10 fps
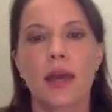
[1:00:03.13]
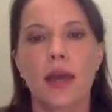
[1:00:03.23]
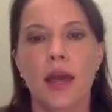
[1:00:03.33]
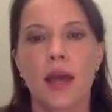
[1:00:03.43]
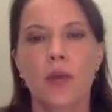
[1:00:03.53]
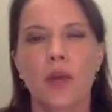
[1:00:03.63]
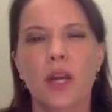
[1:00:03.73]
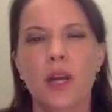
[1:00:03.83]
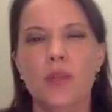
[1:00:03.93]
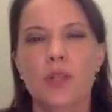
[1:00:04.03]
And when it
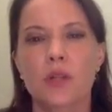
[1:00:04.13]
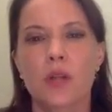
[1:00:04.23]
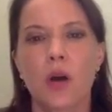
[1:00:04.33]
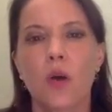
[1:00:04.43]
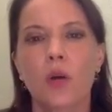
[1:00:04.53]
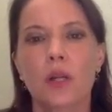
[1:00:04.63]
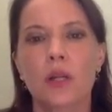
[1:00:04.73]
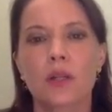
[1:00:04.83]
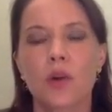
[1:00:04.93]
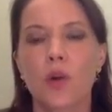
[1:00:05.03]
comes to the
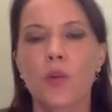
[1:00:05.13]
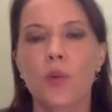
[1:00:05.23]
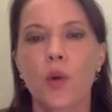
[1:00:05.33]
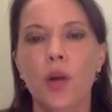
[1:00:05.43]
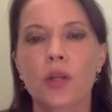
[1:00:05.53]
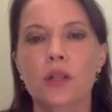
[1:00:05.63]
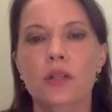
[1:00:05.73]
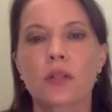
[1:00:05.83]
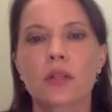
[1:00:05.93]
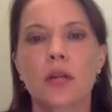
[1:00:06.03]
Oakland coal port,
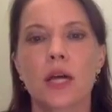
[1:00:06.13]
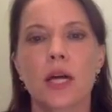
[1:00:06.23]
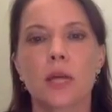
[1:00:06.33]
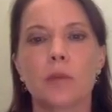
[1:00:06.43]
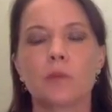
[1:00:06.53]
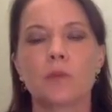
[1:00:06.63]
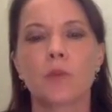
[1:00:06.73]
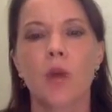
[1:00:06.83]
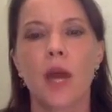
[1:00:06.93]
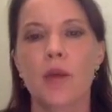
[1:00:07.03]
I
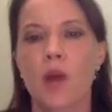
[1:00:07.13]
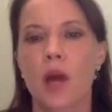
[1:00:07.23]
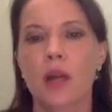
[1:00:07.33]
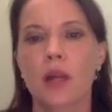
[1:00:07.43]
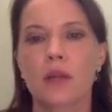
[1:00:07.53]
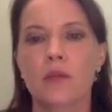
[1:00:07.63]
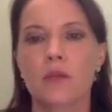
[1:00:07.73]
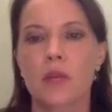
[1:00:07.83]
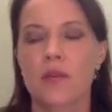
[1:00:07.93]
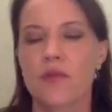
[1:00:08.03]
am not
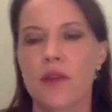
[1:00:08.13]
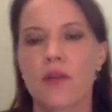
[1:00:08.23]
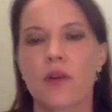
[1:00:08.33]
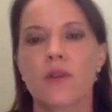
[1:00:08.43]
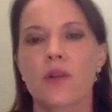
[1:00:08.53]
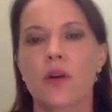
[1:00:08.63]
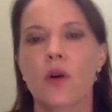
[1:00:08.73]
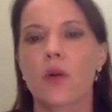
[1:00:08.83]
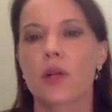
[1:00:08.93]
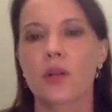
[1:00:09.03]
in favor of the
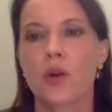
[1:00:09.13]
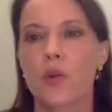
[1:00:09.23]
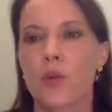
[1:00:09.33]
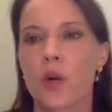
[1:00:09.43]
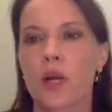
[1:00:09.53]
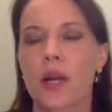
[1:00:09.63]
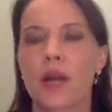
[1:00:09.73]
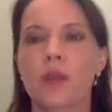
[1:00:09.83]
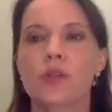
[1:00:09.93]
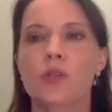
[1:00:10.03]
Oakland coal port, and I
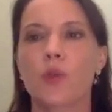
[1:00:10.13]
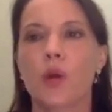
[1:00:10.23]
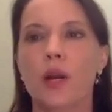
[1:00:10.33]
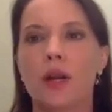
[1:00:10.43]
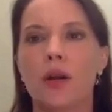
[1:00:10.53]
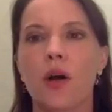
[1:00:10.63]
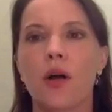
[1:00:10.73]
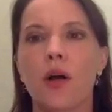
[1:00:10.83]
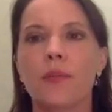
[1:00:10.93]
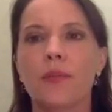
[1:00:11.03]
don't support it at
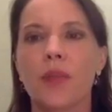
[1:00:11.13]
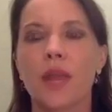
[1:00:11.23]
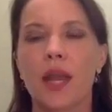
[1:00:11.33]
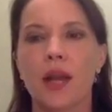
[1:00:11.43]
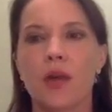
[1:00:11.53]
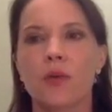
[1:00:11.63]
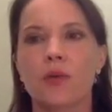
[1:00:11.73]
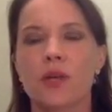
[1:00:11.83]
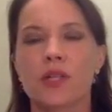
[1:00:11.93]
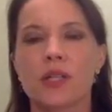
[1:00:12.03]
all. And I know
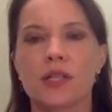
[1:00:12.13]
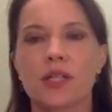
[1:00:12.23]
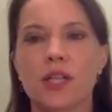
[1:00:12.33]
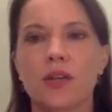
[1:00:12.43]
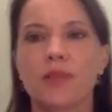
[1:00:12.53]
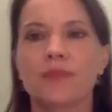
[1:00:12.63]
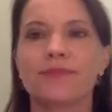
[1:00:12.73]
Chris doesn't either.